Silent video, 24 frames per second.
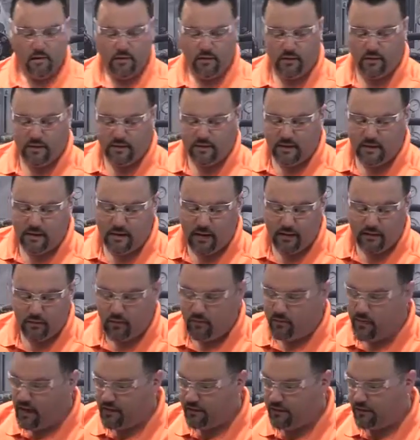There is another
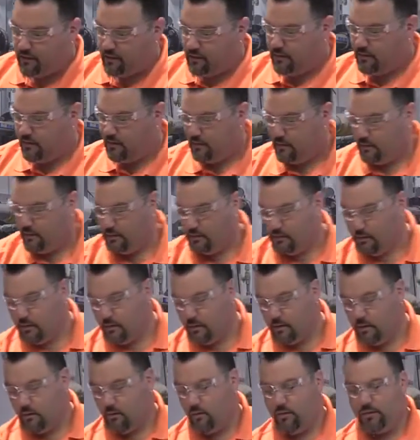method
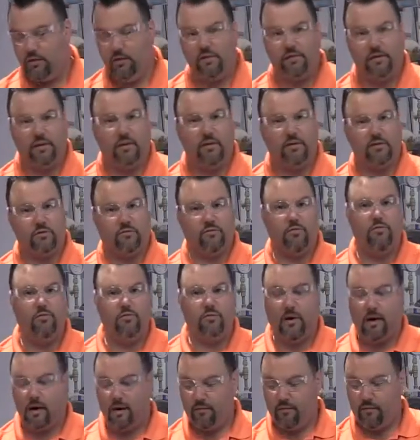with using a
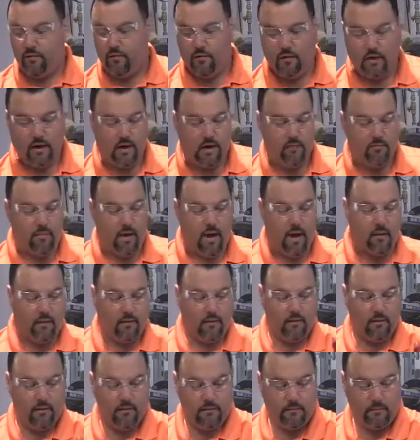screwdriver and a
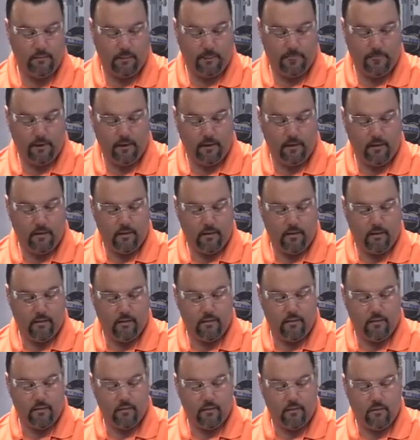mallet
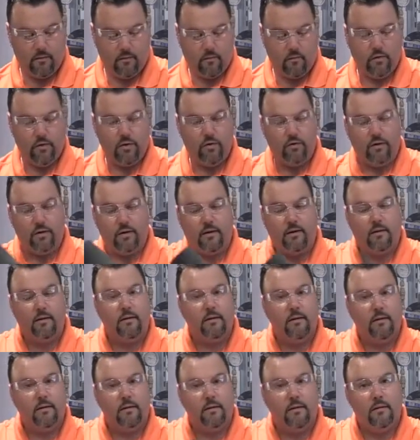where you could
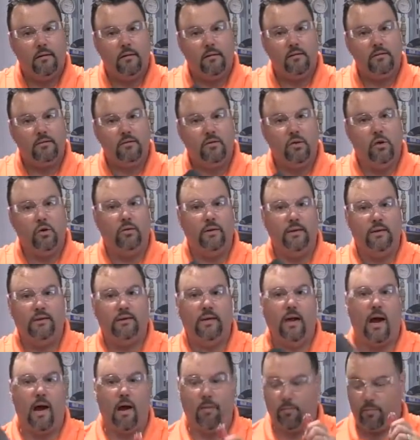slowly
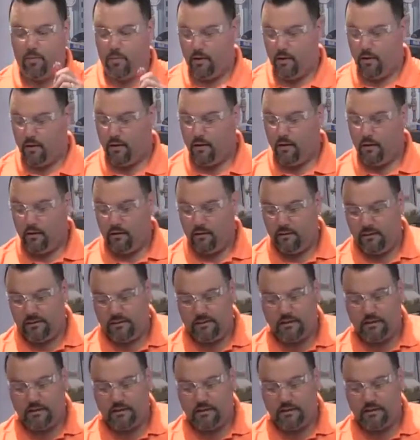tap the